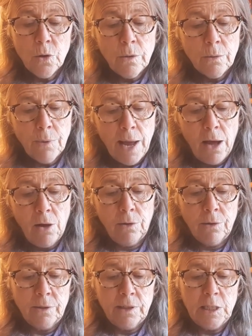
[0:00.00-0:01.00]

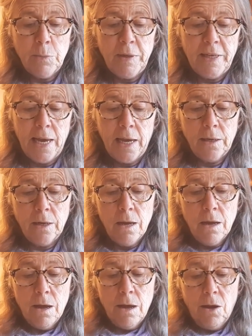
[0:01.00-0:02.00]
"Well," he began,
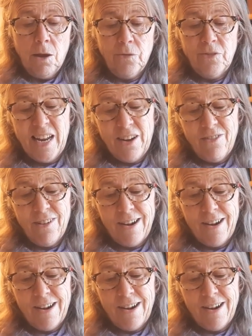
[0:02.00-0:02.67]
"I've never